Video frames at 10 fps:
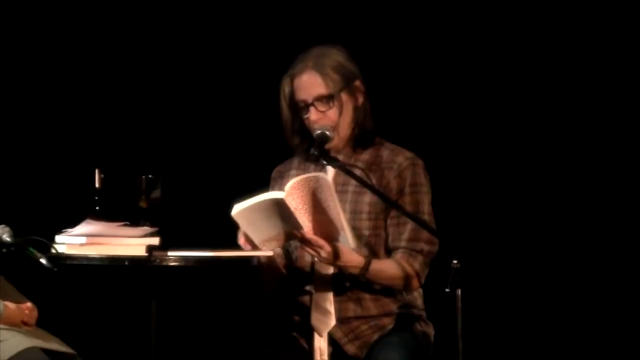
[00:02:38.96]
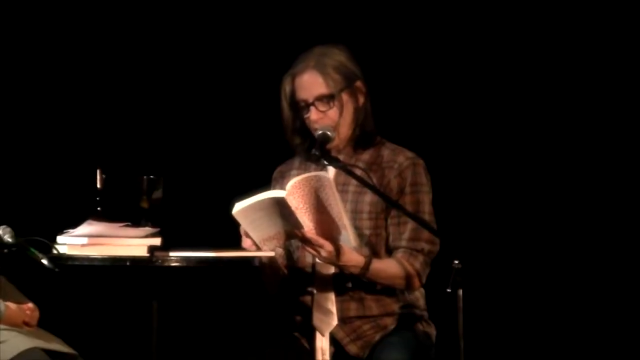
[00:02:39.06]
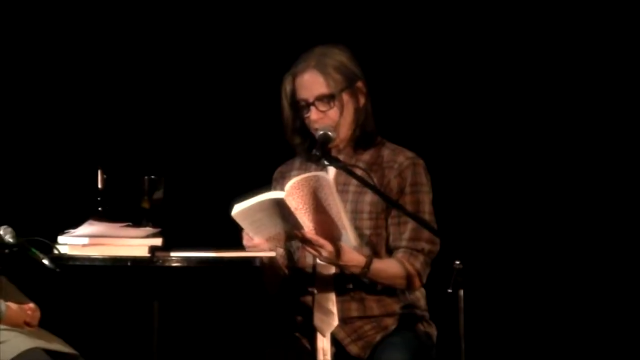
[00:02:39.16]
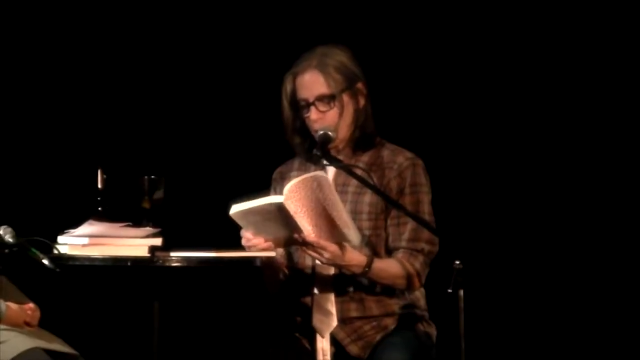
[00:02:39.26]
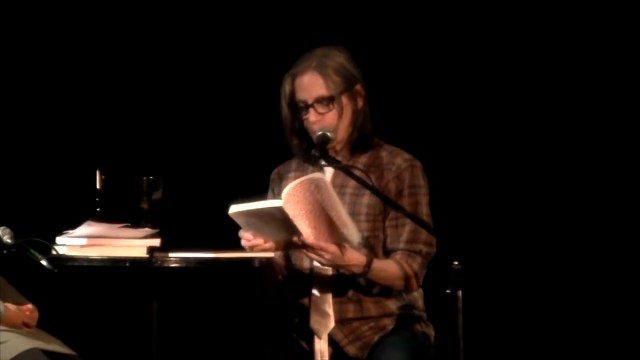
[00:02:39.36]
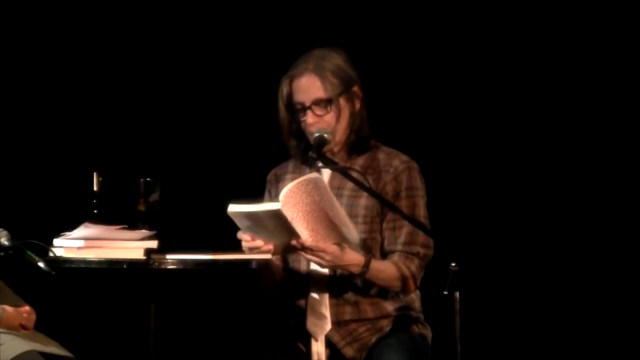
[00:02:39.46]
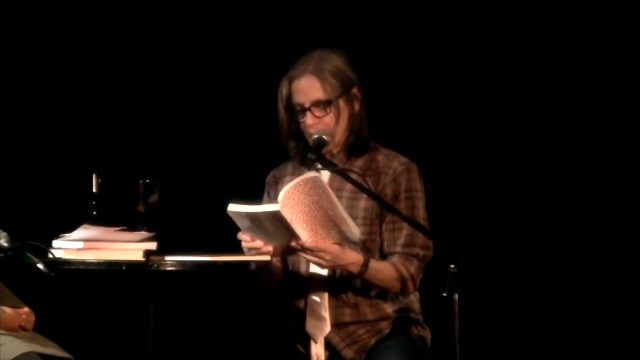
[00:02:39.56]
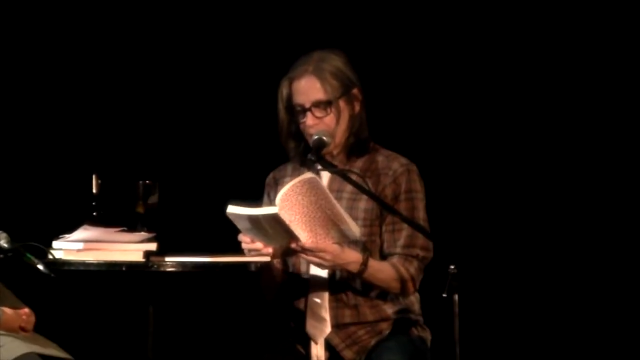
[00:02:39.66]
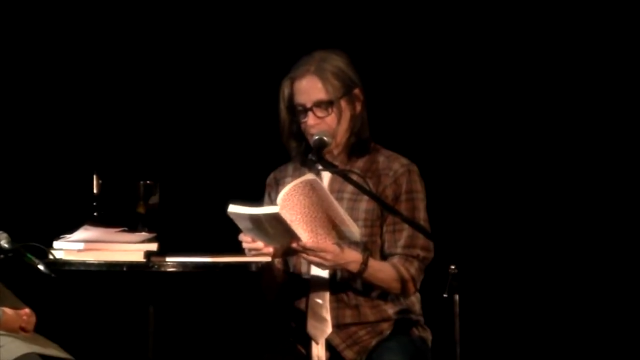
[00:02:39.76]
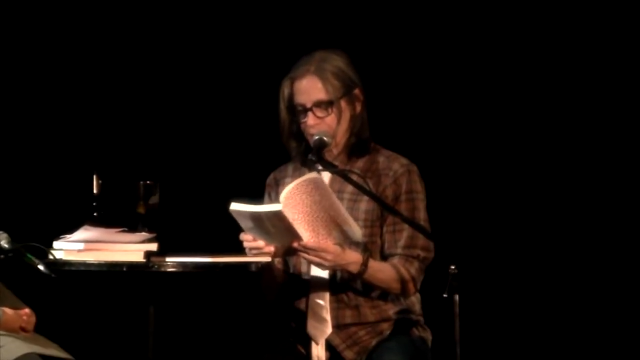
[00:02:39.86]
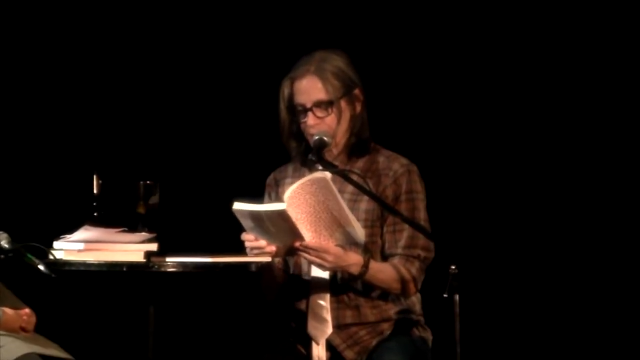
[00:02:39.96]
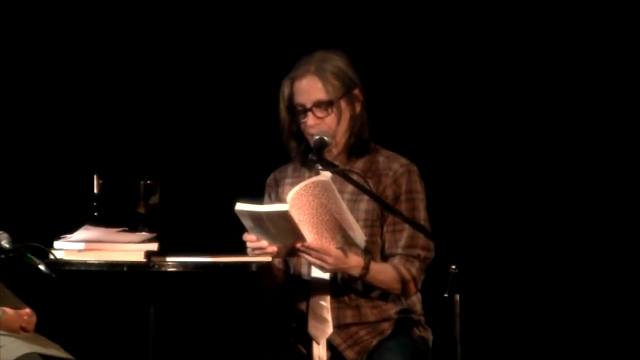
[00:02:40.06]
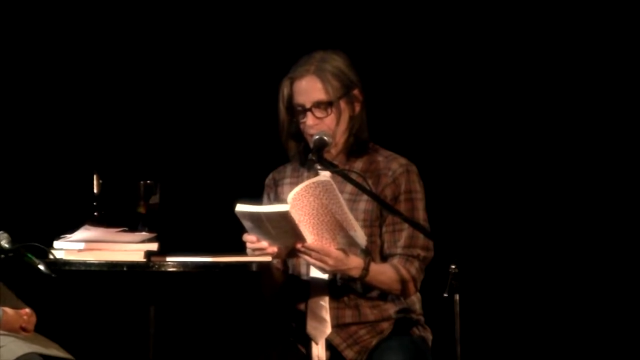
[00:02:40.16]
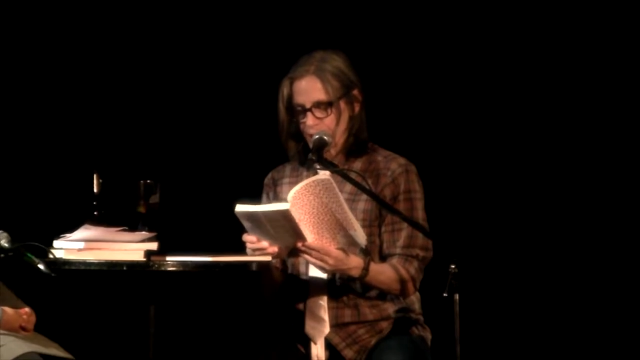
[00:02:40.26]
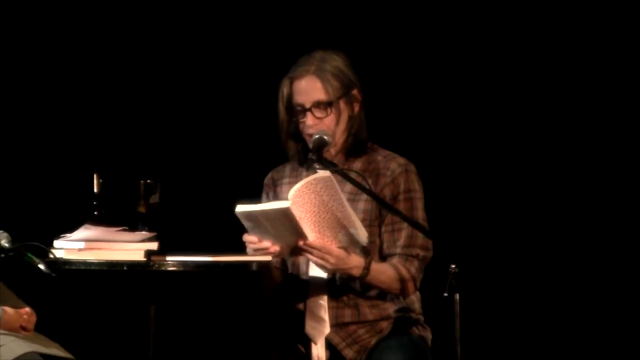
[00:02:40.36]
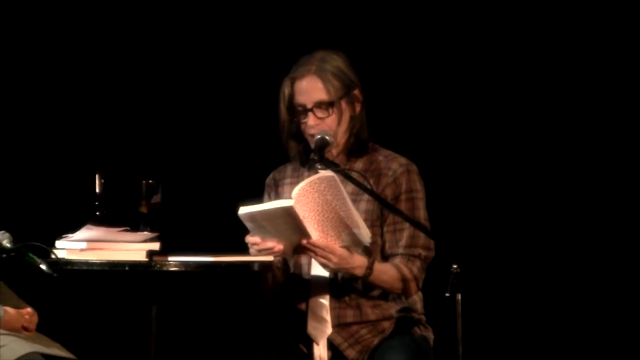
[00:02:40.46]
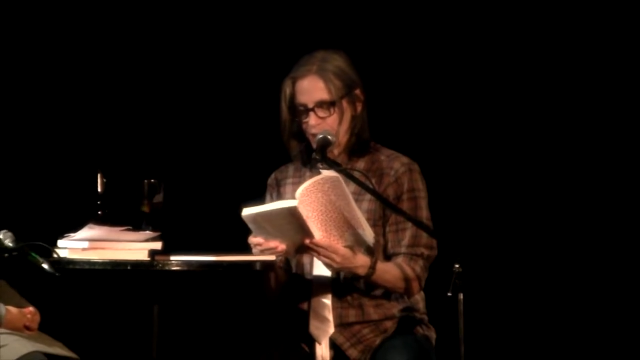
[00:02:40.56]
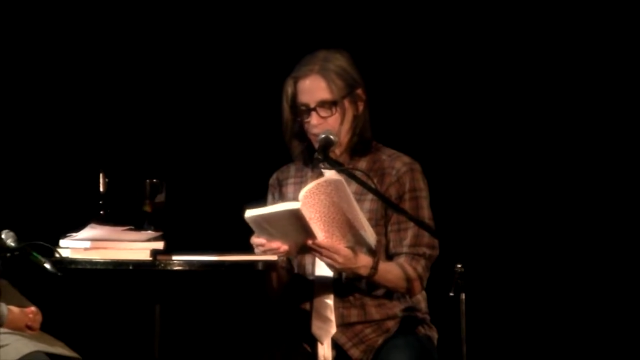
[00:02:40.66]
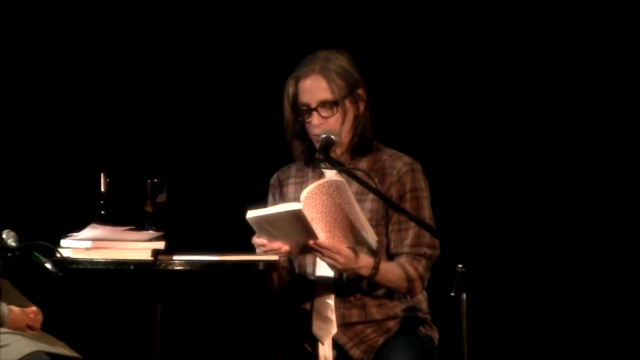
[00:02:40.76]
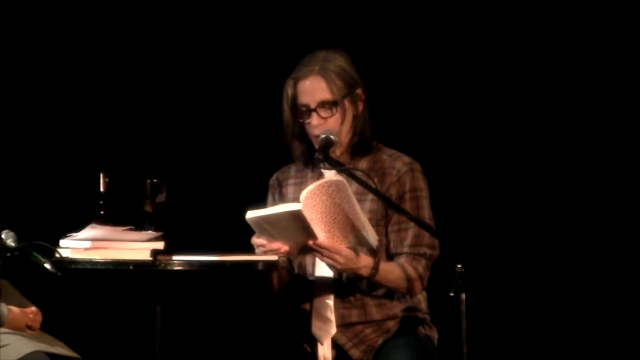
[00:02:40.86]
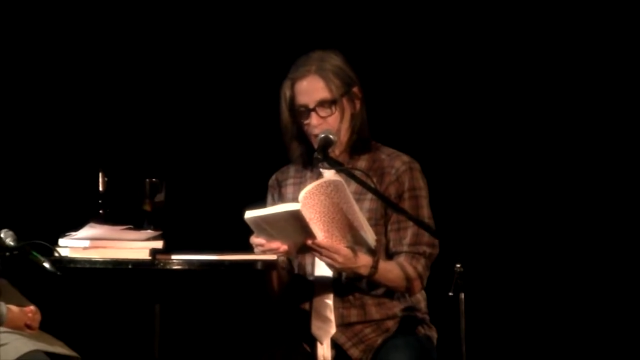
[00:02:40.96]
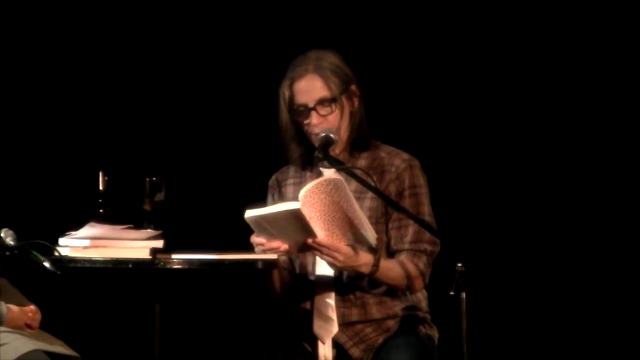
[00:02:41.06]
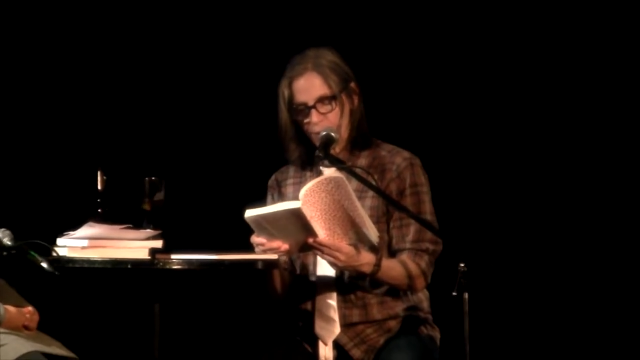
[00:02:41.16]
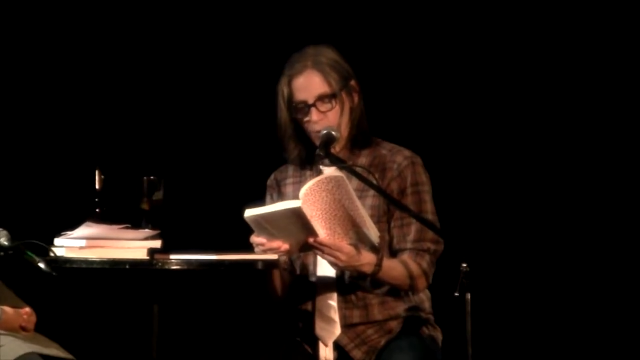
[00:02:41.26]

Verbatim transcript: I felt behind this girl exchange we were having